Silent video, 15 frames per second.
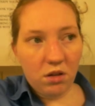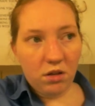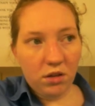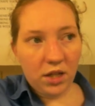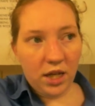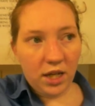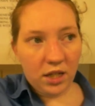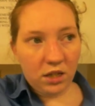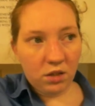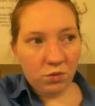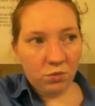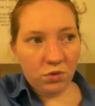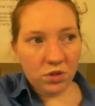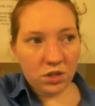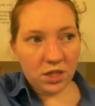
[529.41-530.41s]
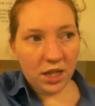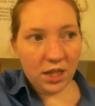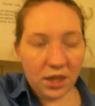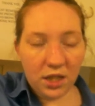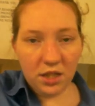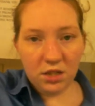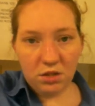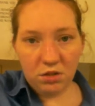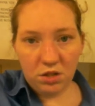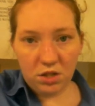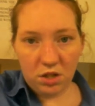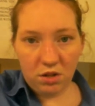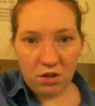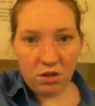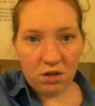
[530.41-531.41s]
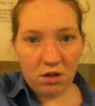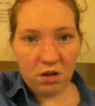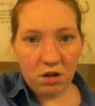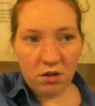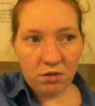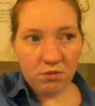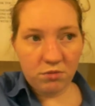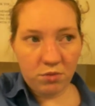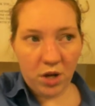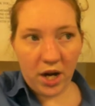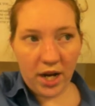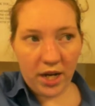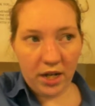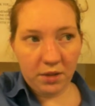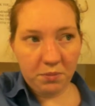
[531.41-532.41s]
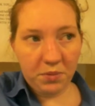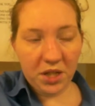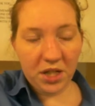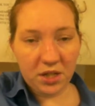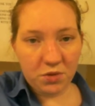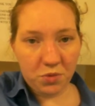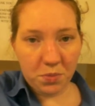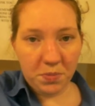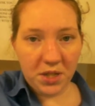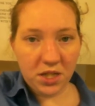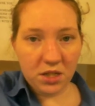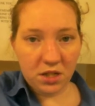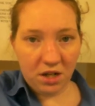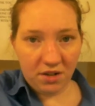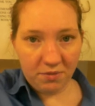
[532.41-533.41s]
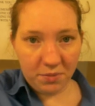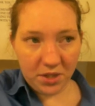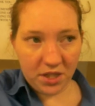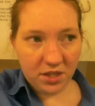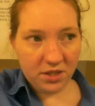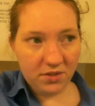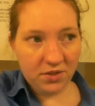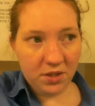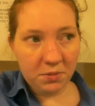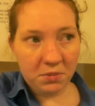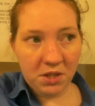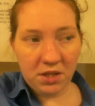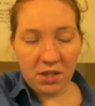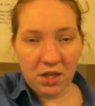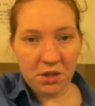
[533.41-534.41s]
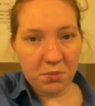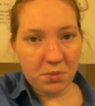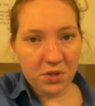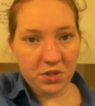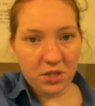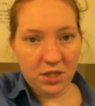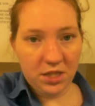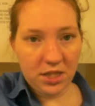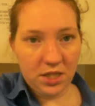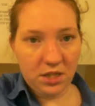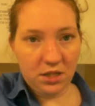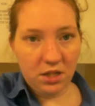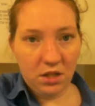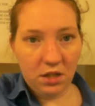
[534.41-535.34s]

Like, we'll say things to each other that aren't right because we're pissed off because of something the other person did,